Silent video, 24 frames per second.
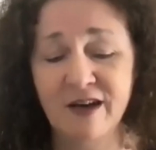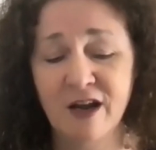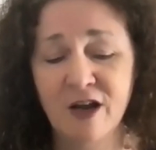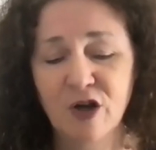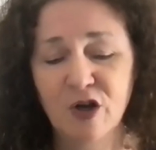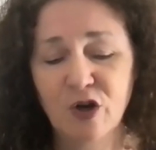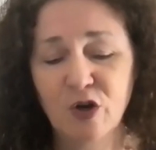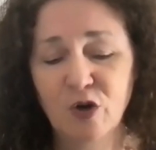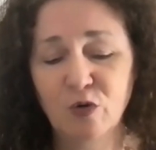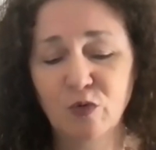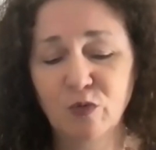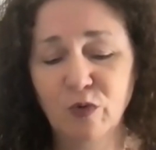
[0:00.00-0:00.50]

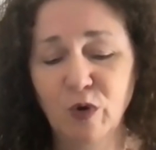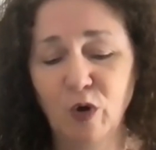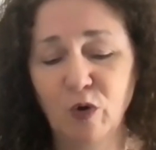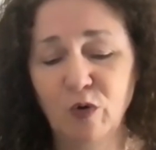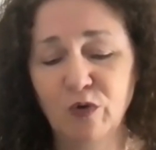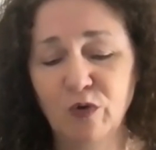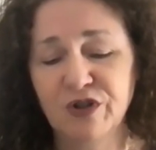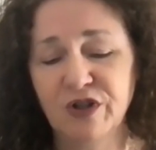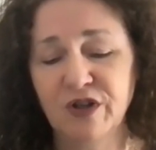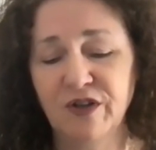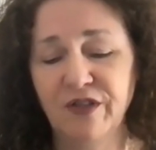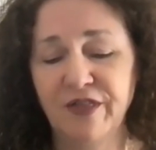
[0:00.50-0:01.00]
who
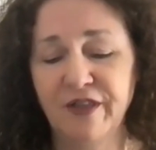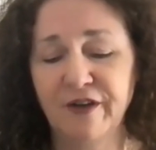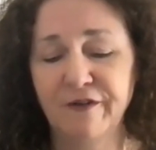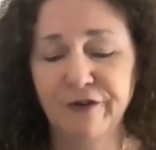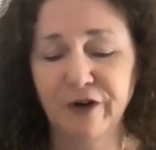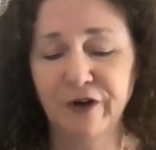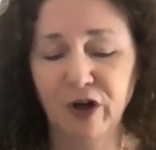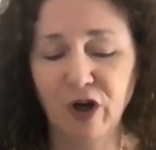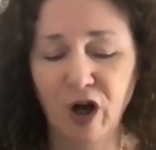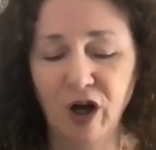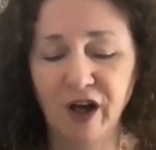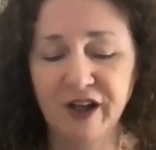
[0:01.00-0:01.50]
wrote The
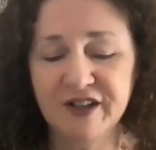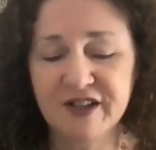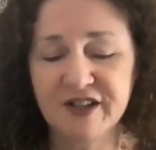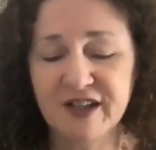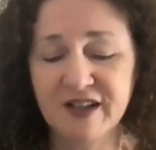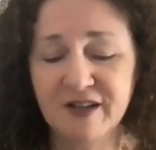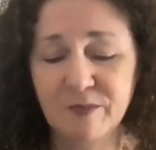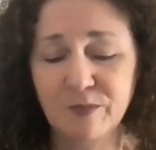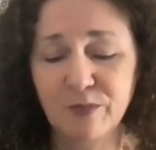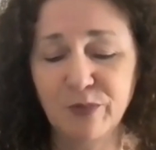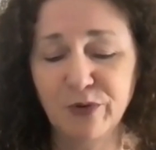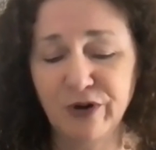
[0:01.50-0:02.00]

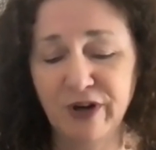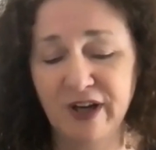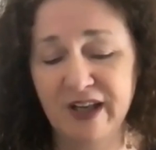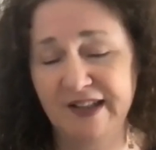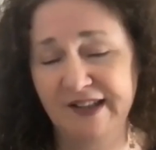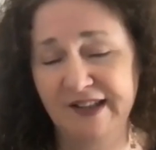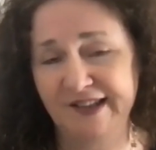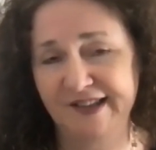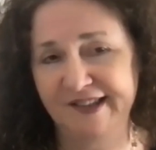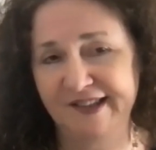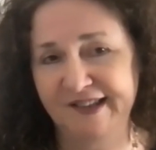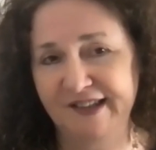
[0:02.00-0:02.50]
Forgotten
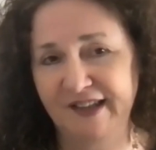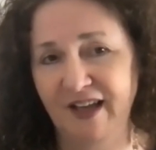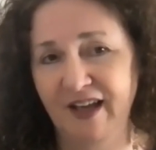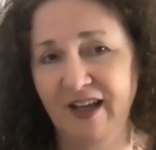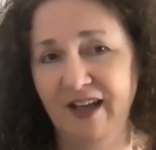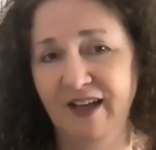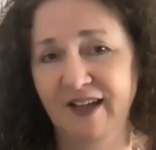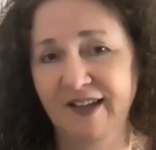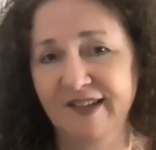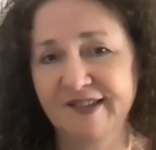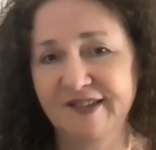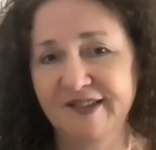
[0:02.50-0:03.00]
Prince.
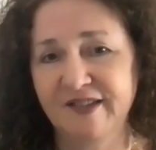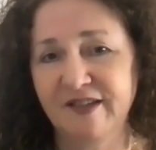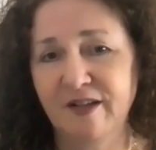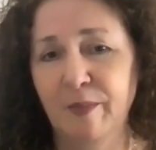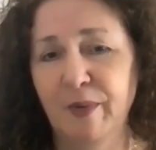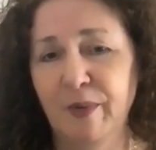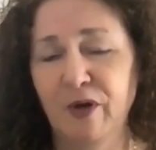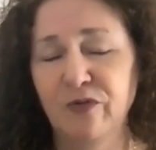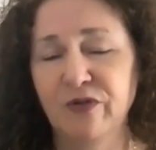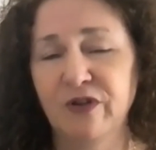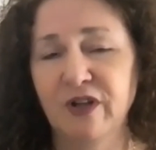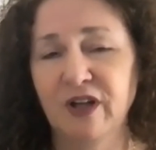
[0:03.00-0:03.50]
And it's
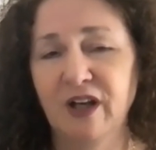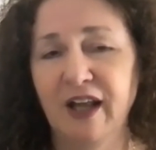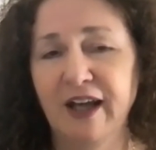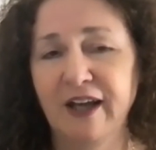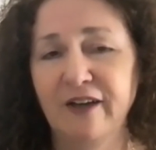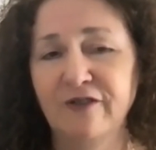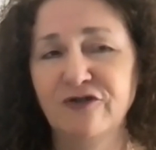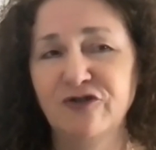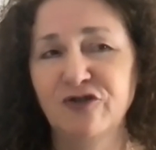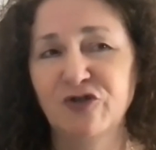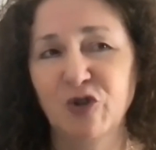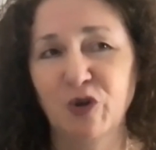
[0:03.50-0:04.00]
about the
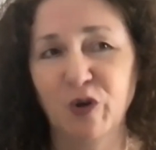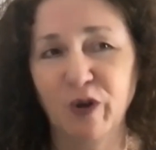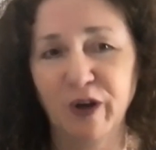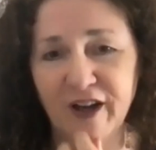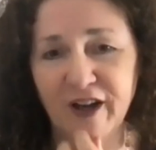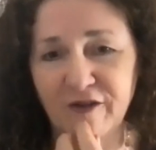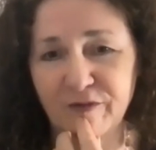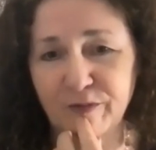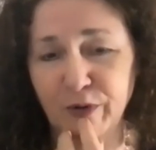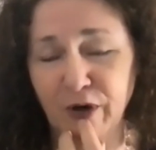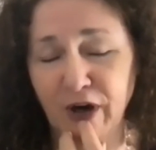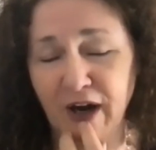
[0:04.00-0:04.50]
life story
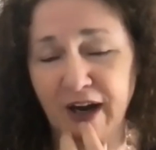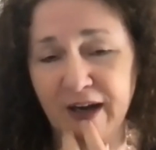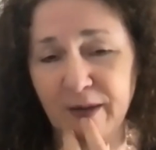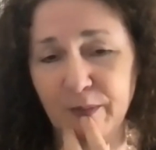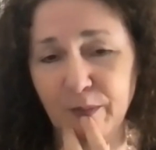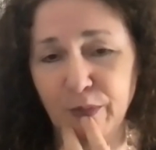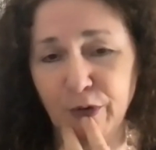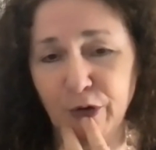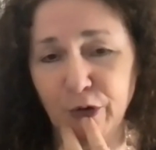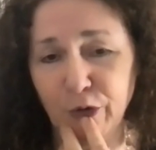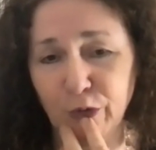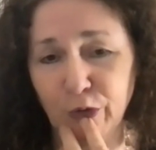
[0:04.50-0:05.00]
of Brian
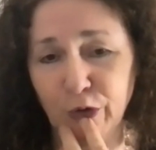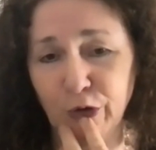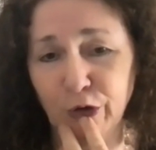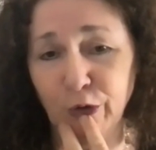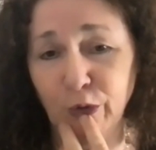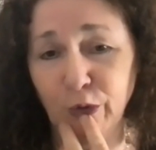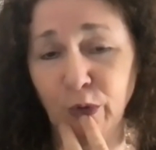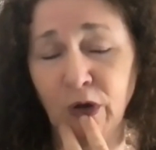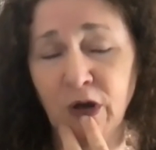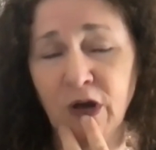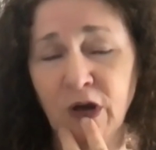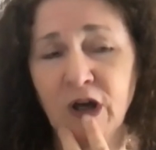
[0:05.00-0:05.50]

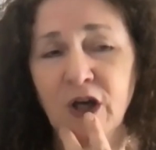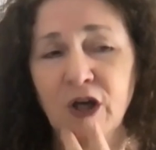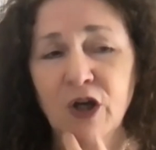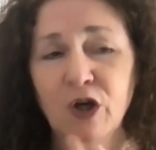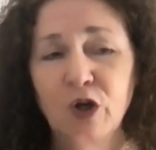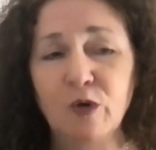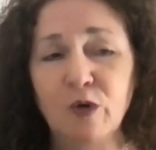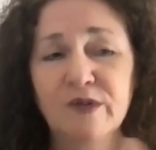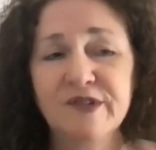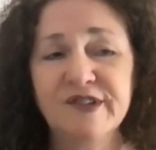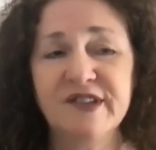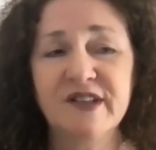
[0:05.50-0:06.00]
Boru,
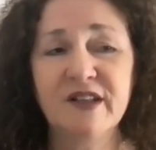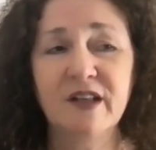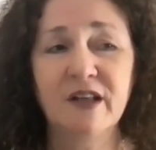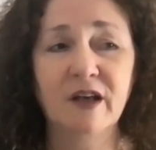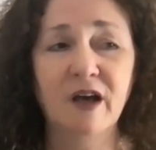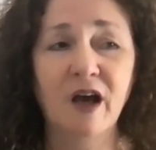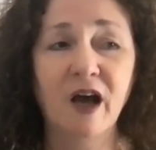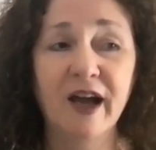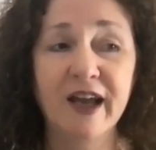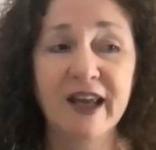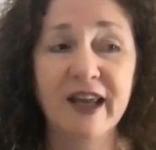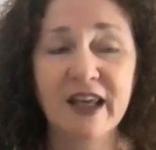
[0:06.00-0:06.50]
who's the
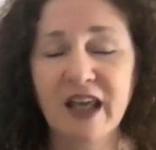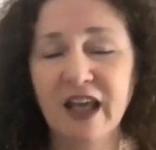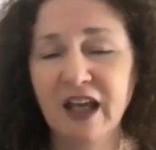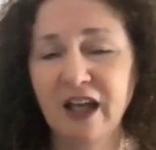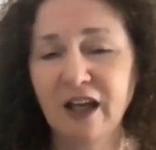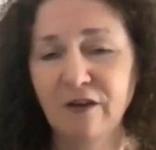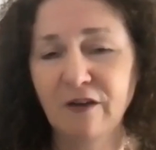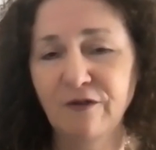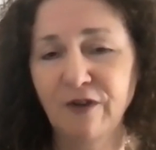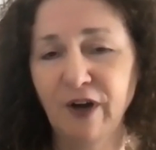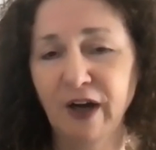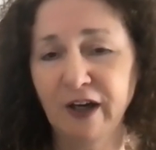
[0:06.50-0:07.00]
High
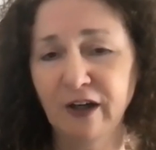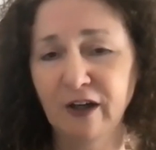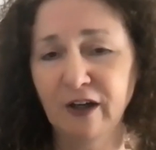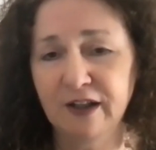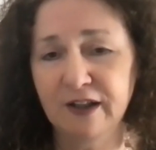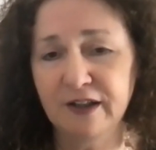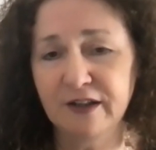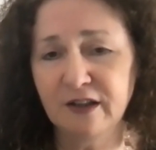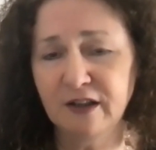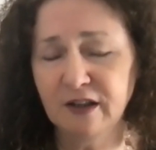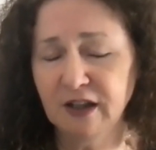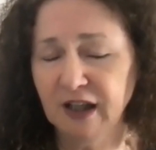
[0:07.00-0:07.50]
King of
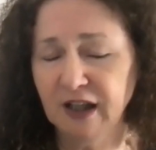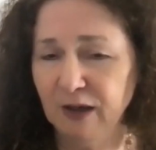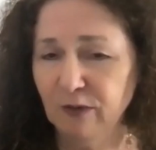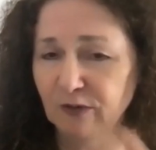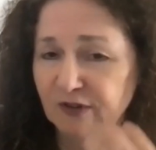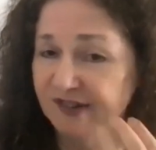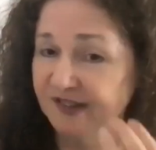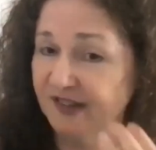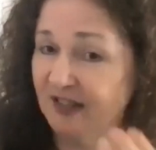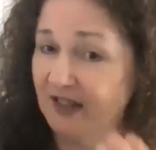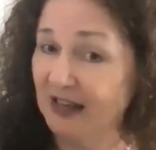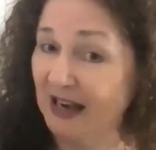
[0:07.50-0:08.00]
Ireland. He
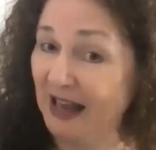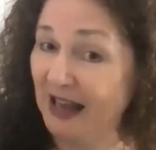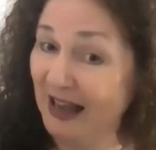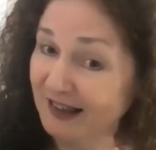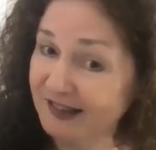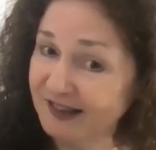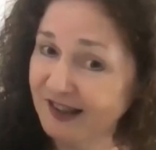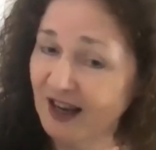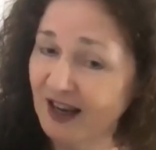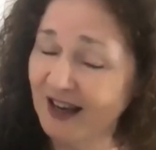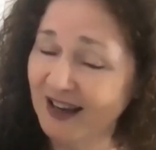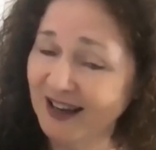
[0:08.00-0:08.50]
was the
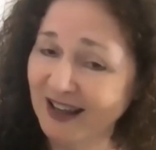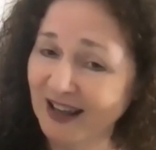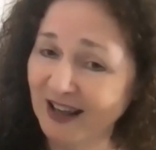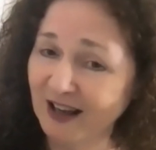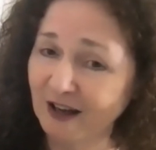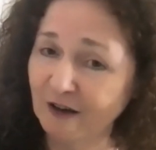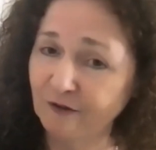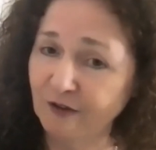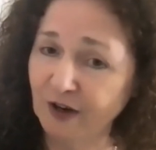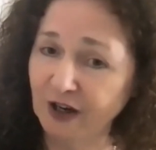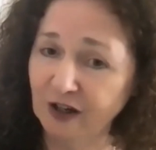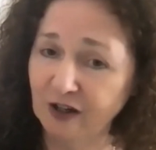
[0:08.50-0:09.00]
last High King
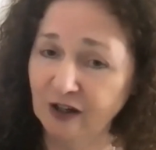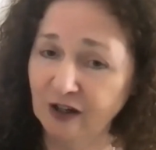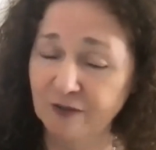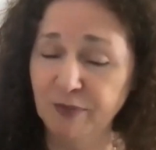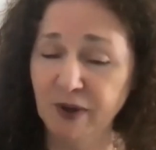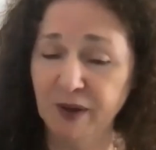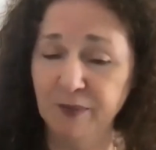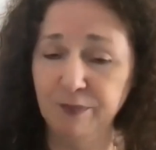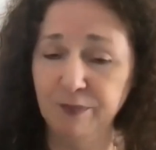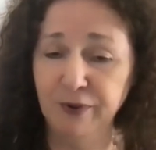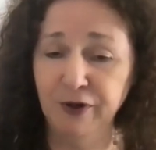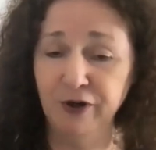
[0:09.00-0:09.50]
of Ireland.
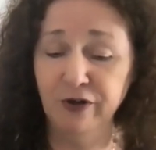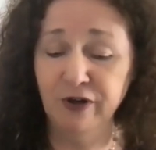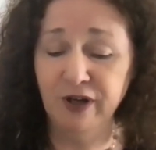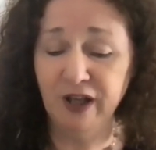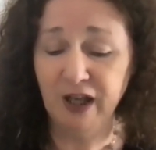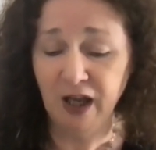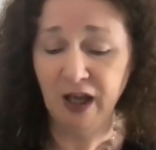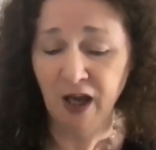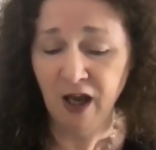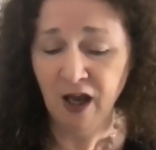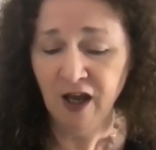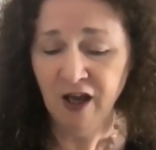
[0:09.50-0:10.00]
But
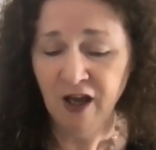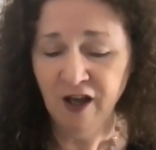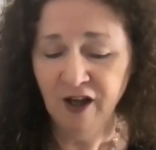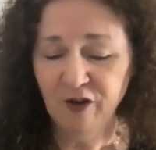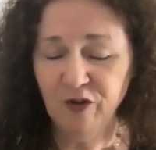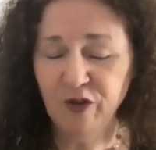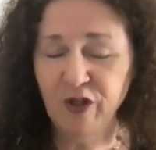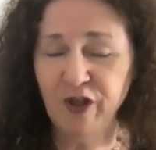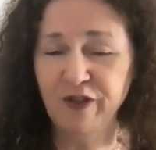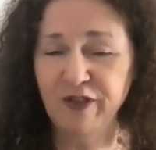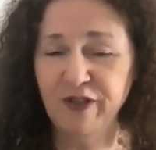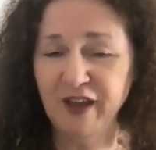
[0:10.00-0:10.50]
Bertie,
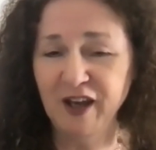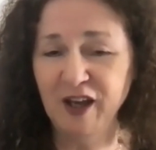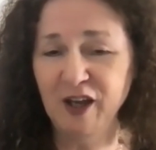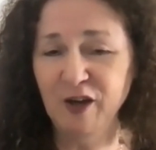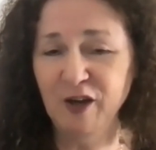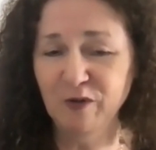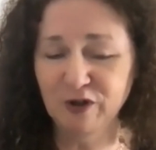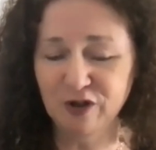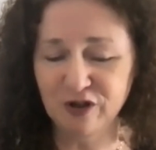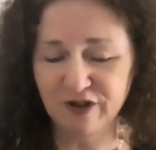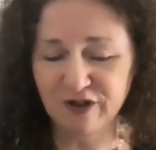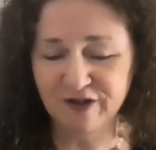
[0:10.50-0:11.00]
the thing you
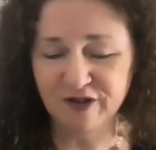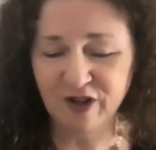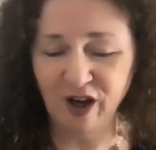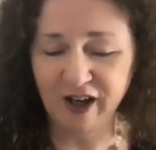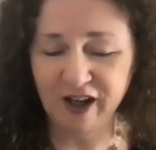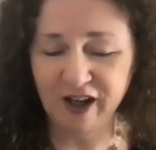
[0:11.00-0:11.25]
were just talking